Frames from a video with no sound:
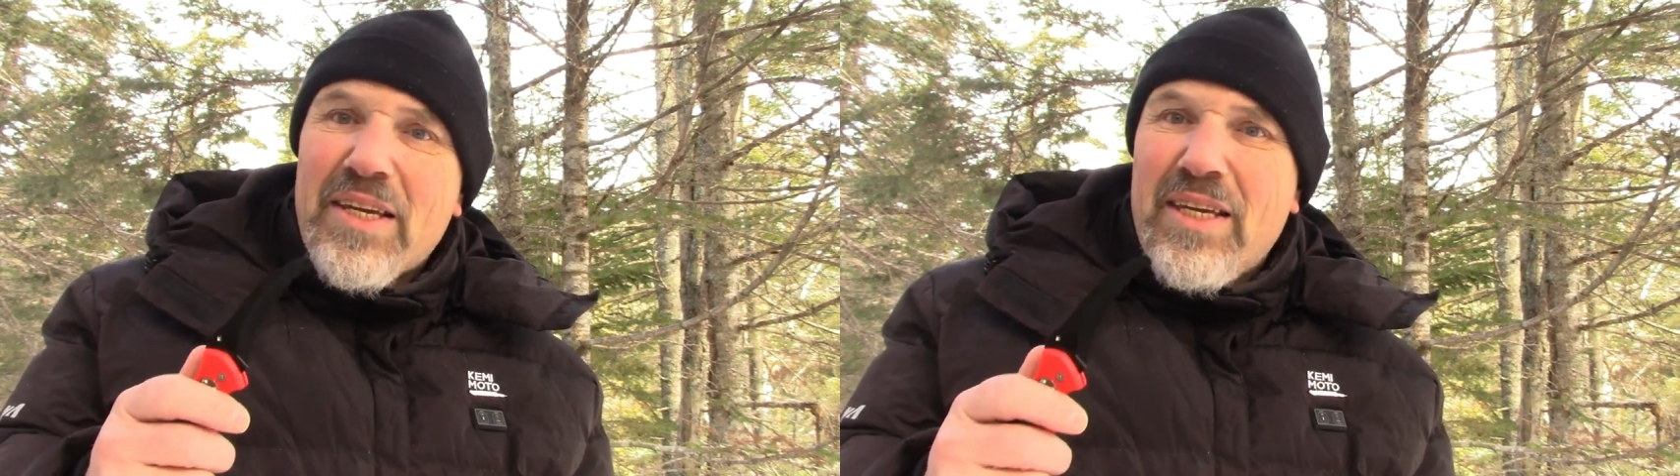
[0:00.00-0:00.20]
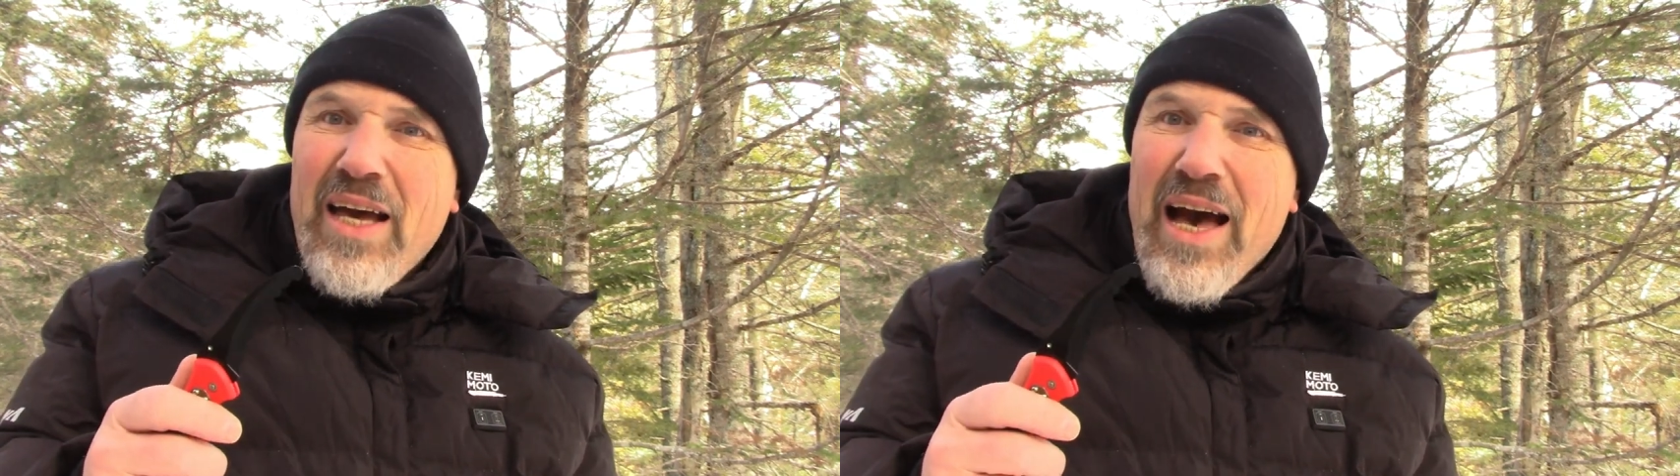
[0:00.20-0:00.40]

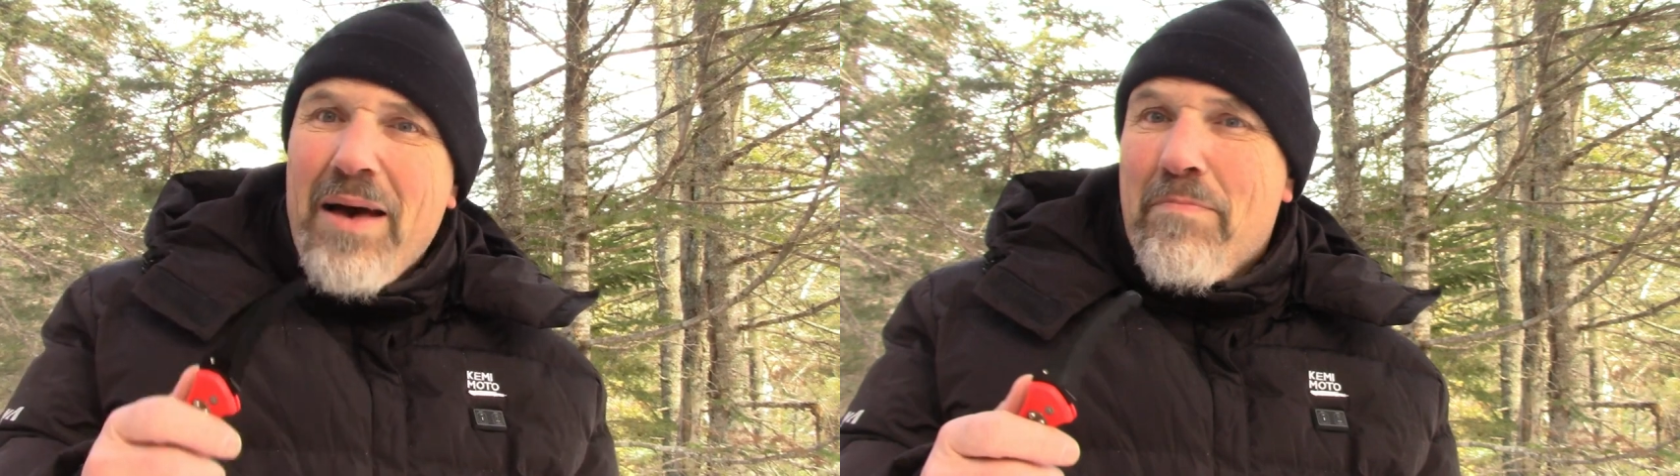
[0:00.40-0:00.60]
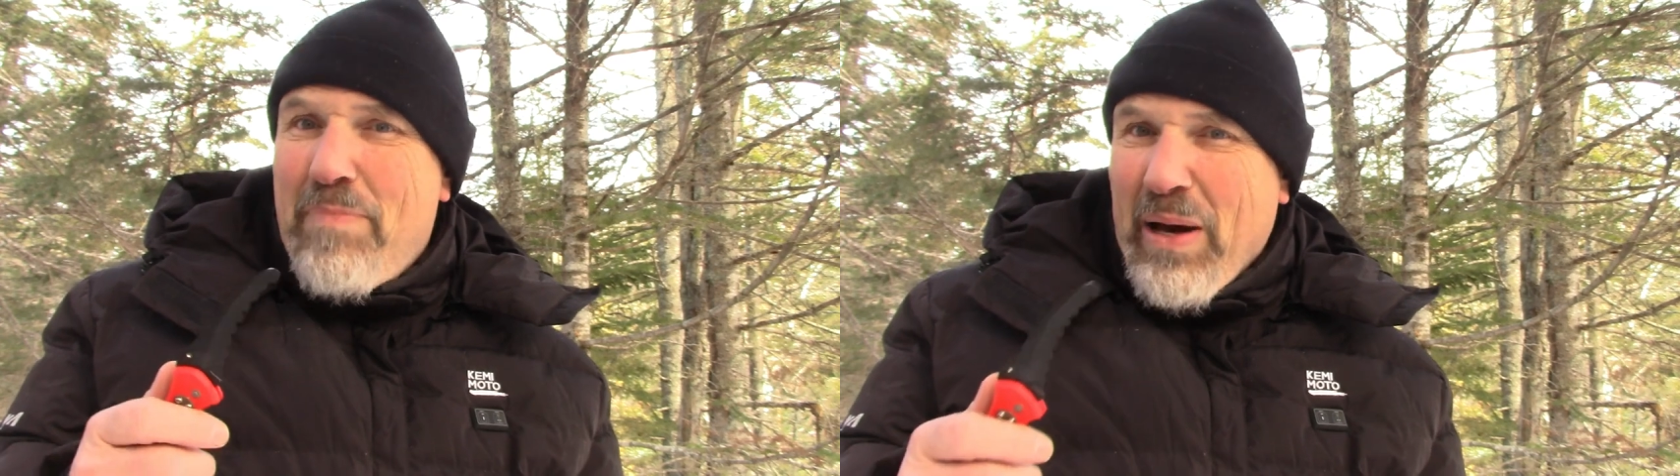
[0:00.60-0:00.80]

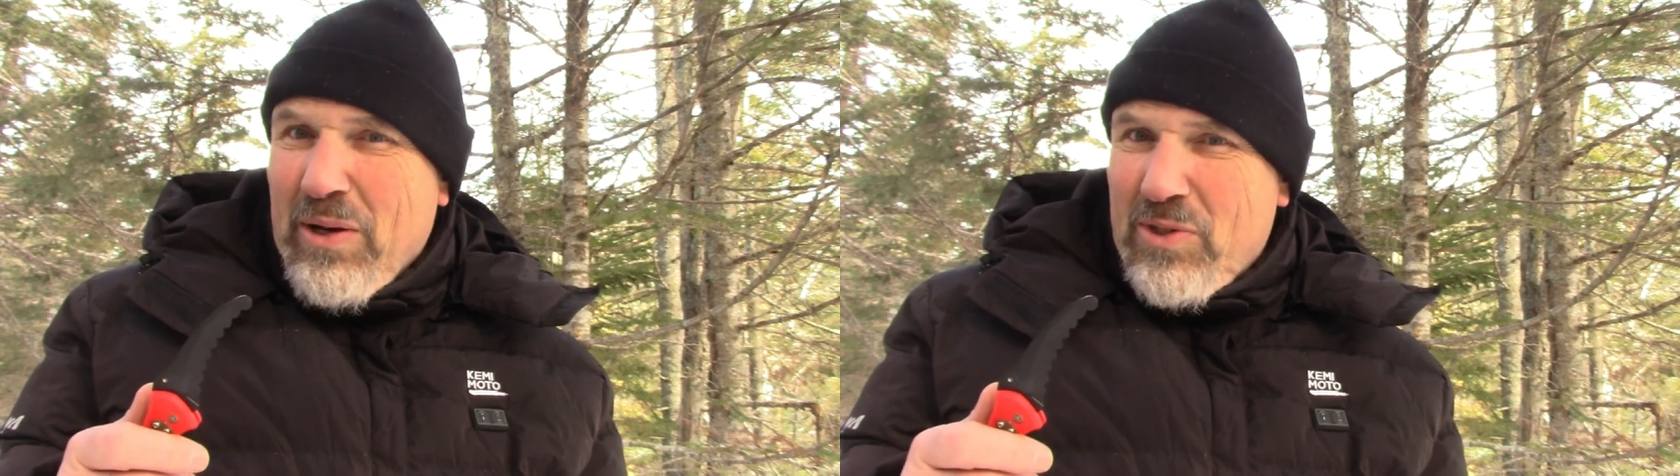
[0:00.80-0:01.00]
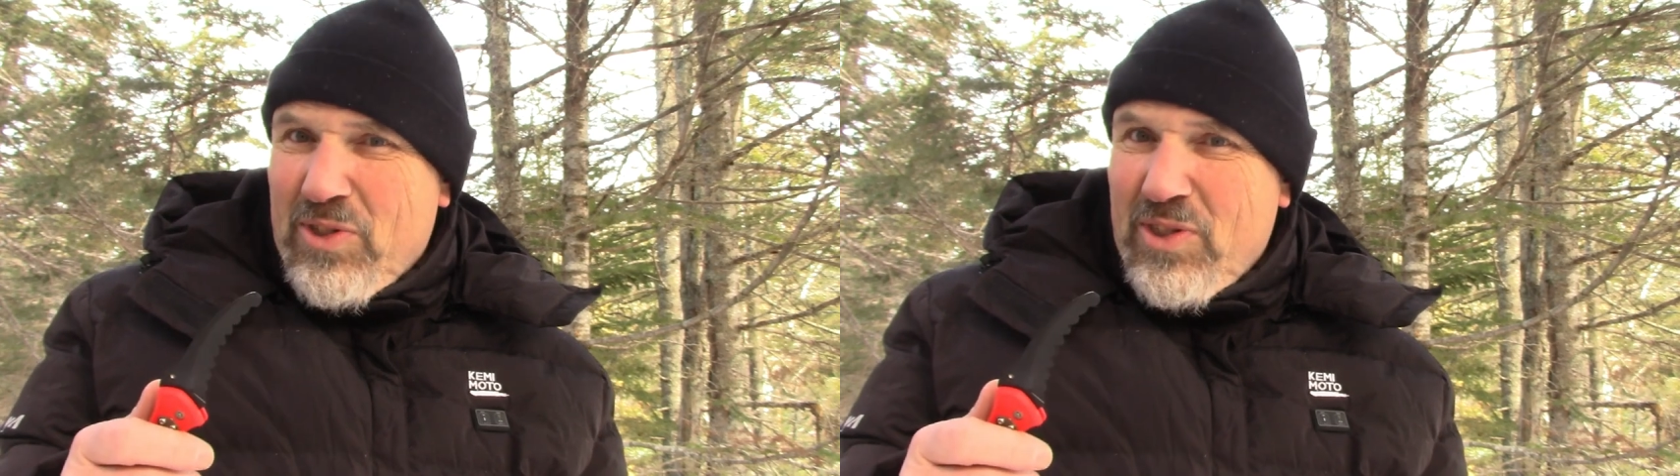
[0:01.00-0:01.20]
cut
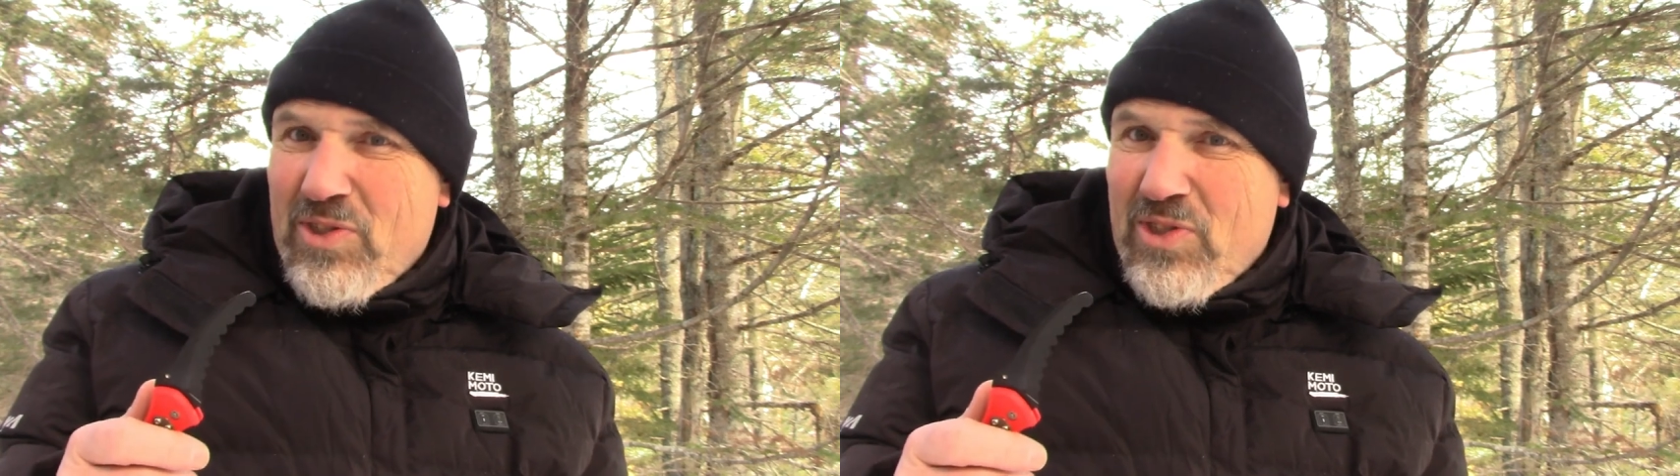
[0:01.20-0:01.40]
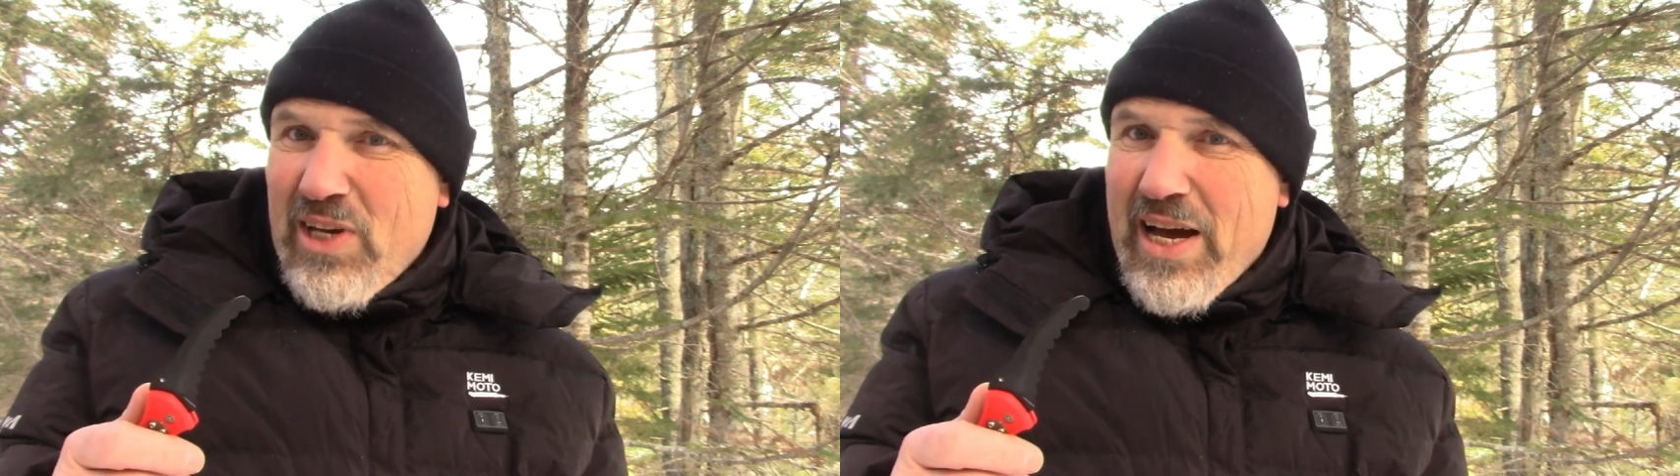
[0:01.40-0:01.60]
belts and
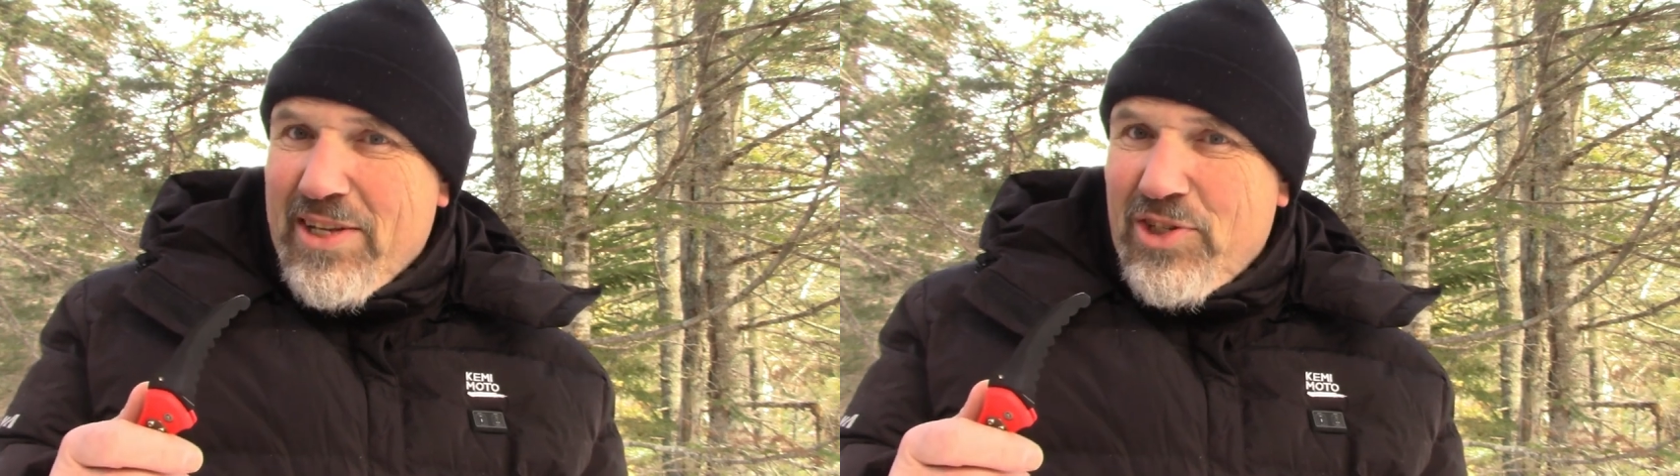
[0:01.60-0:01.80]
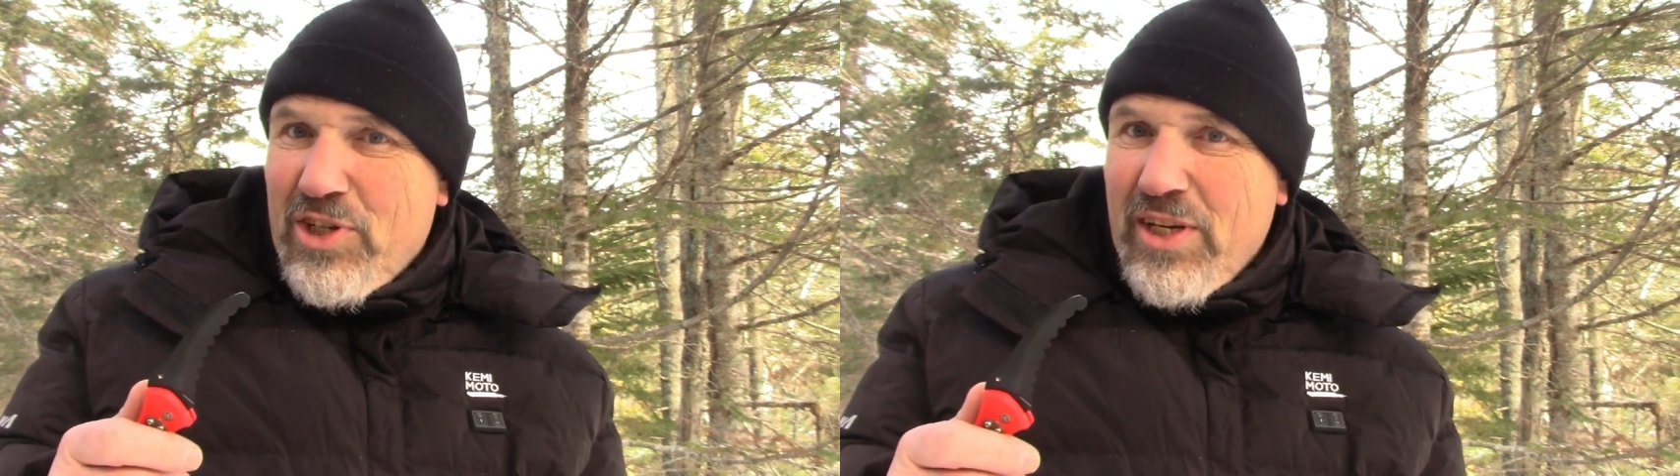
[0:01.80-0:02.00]

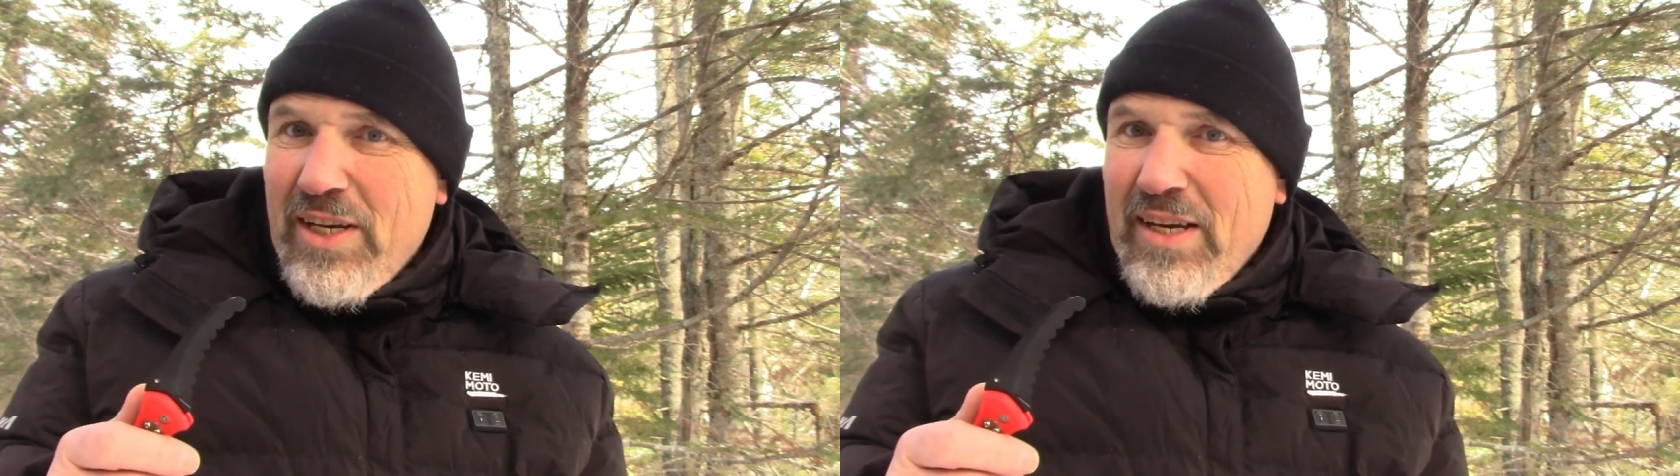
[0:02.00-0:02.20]
such